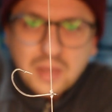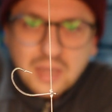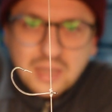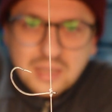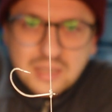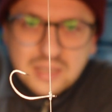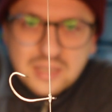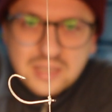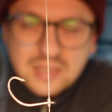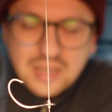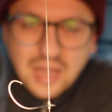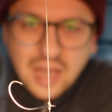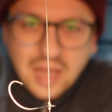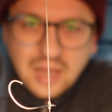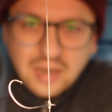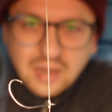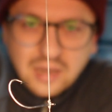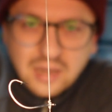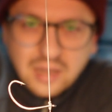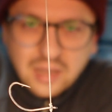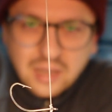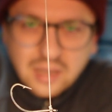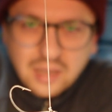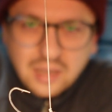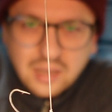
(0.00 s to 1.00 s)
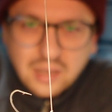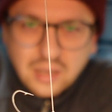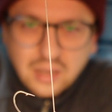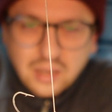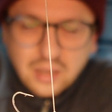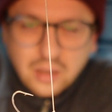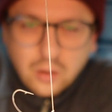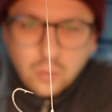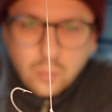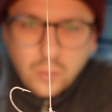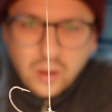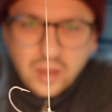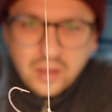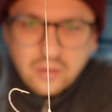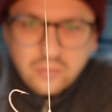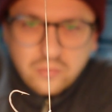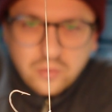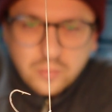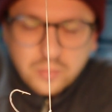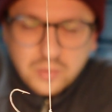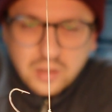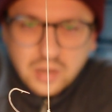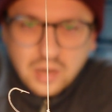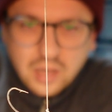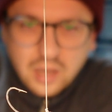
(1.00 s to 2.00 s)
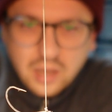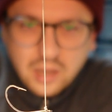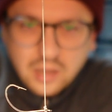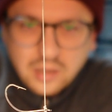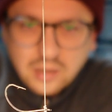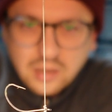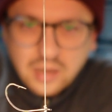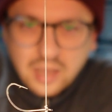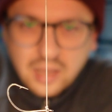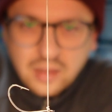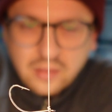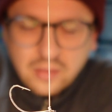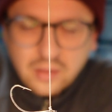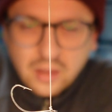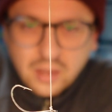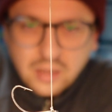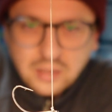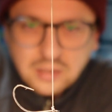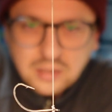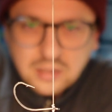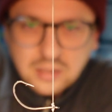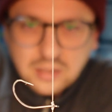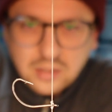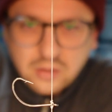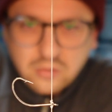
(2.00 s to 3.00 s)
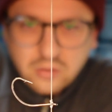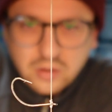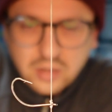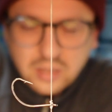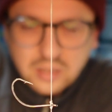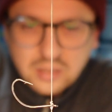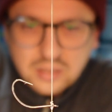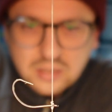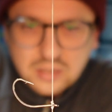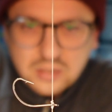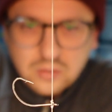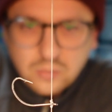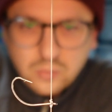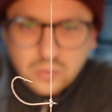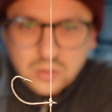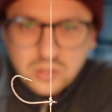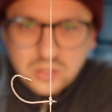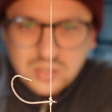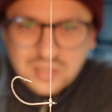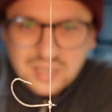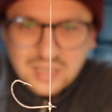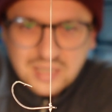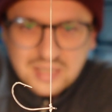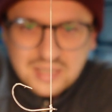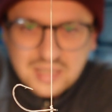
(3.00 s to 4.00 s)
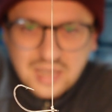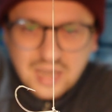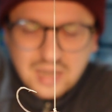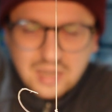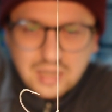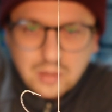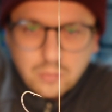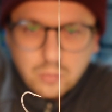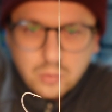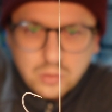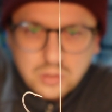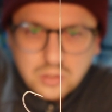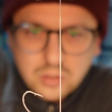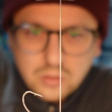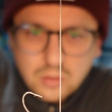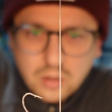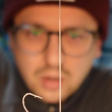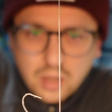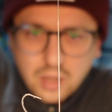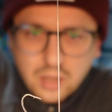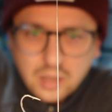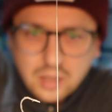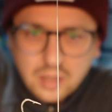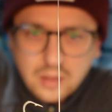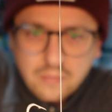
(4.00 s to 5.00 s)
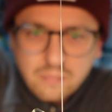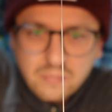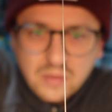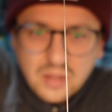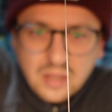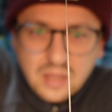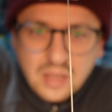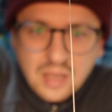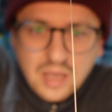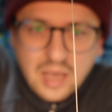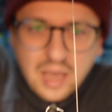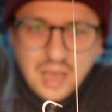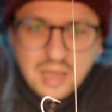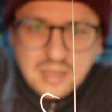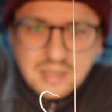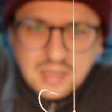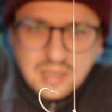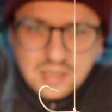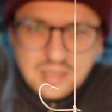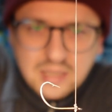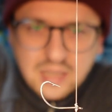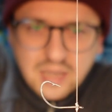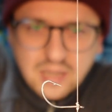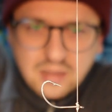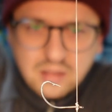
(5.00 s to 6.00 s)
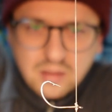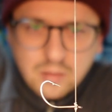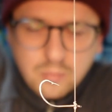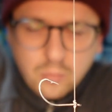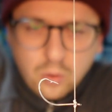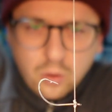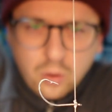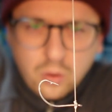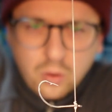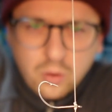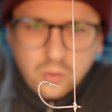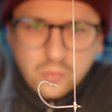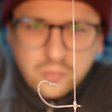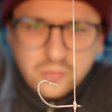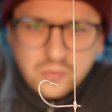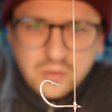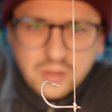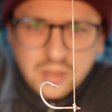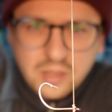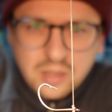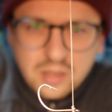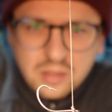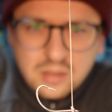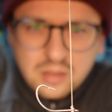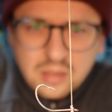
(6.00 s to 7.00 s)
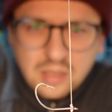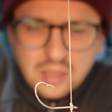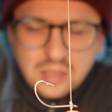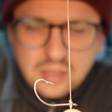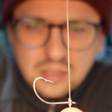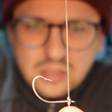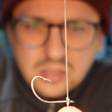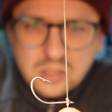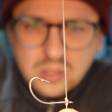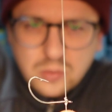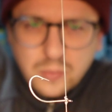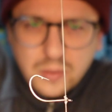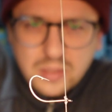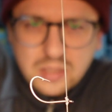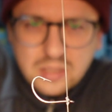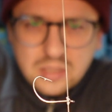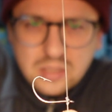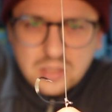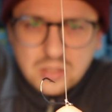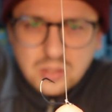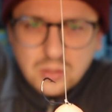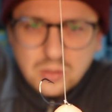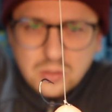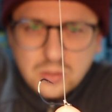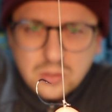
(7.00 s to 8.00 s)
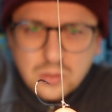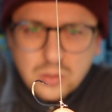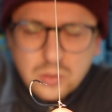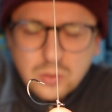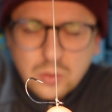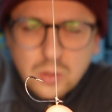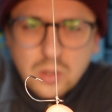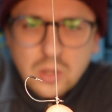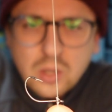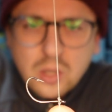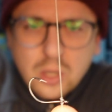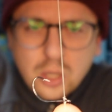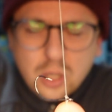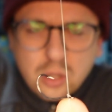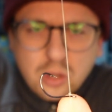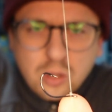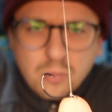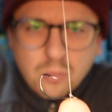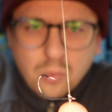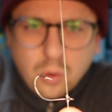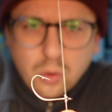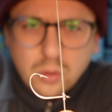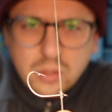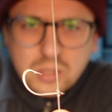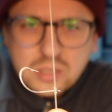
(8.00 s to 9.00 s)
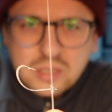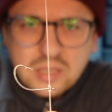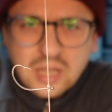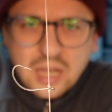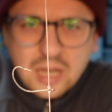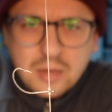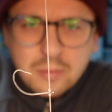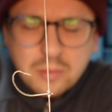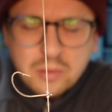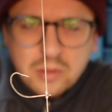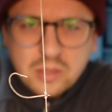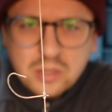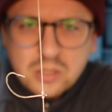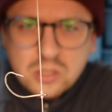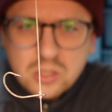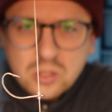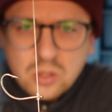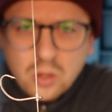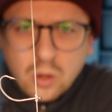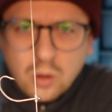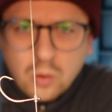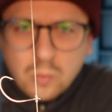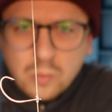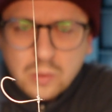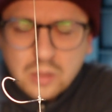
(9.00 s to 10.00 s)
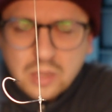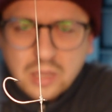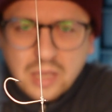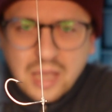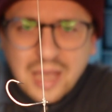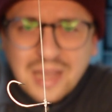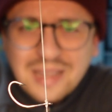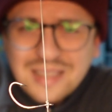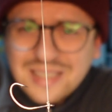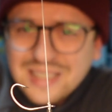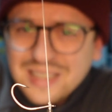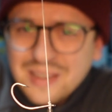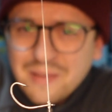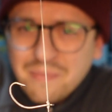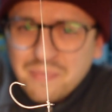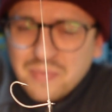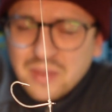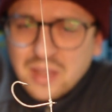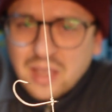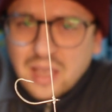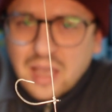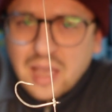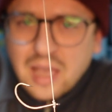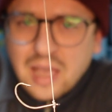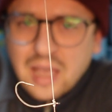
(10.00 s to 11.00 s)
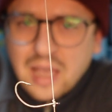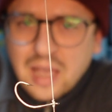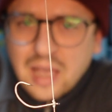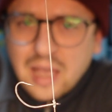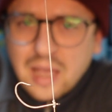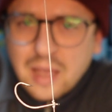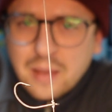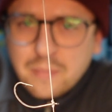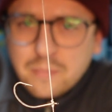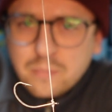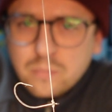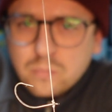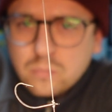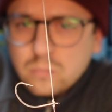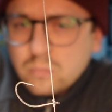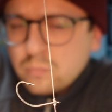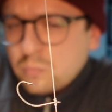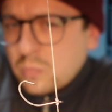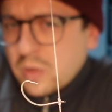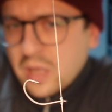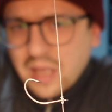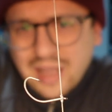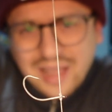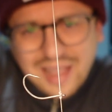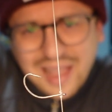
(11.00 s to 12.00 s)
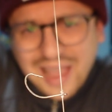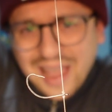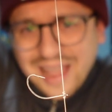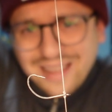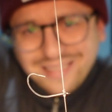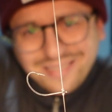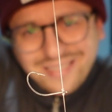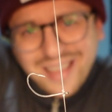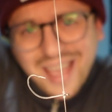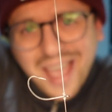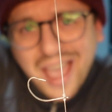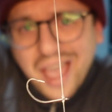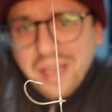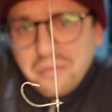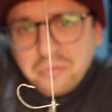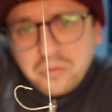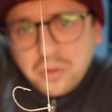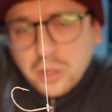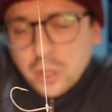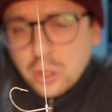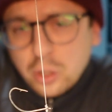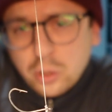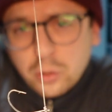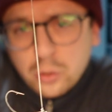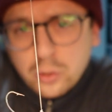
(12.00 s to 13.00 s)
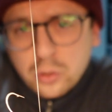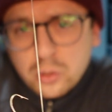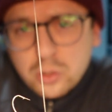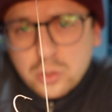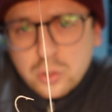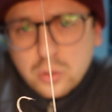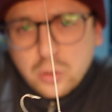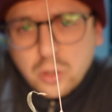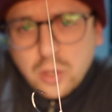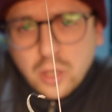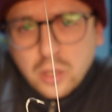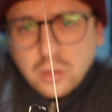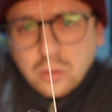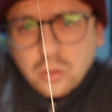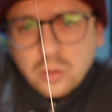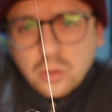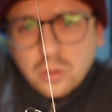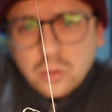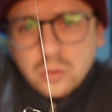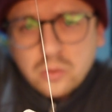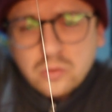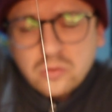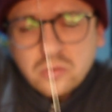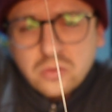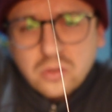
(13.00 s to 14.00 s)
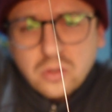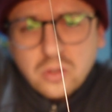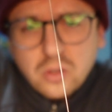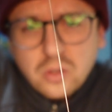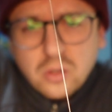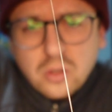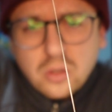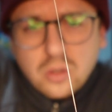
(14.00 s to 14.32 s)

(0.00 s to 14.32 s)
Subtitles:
standing away from the line at 90 degrees, which is exactly what you'd like. As I said, the more of these twists you do, the more stable this knot will get, and the heavier lures you can use